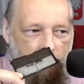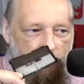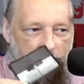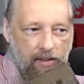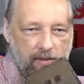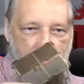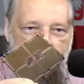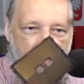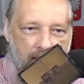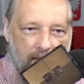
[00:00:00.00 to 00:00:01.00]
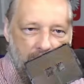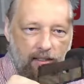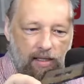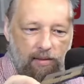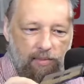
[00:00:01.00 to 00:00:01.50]
This is
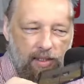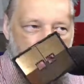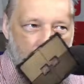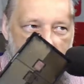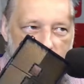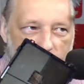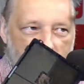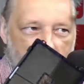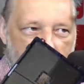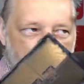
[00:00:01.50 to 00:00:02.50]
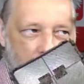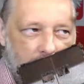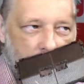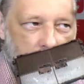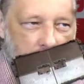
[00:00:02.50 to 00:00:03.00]
AMD
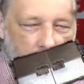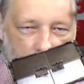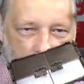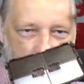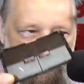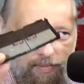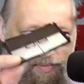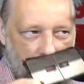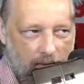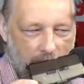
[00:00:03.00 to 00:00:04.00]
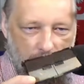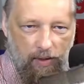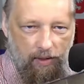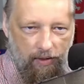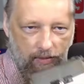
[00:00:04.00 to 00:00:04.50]
SP3 socket, not
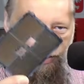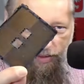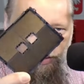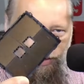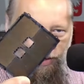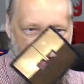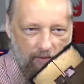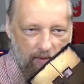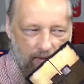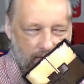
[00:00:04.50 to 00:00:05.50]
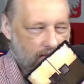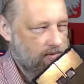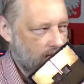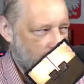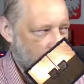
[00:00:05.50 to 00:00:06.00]
2011,
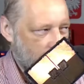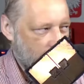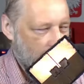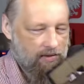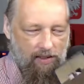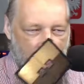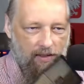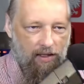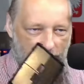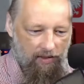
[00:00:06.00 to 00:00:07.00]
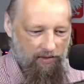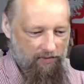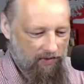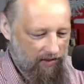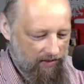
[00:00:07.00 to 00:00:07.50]
as I
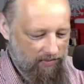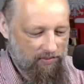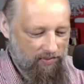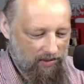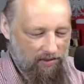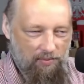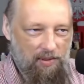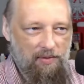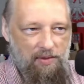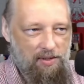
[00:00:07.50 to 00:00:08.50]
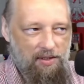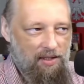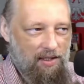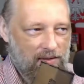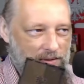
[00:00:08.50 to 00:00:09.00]
identified it
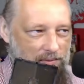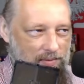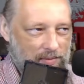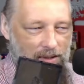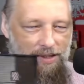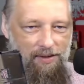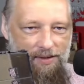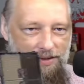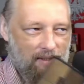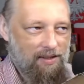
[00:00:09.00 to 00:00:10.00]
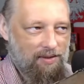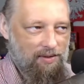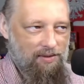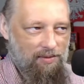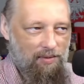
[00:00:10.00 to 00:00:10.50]
previously. I don't know why I did that,
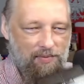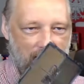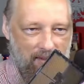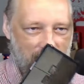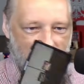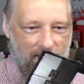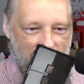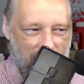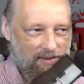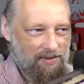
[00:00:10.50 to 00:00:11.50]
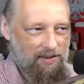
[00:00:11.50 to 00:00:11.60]
because obviously it's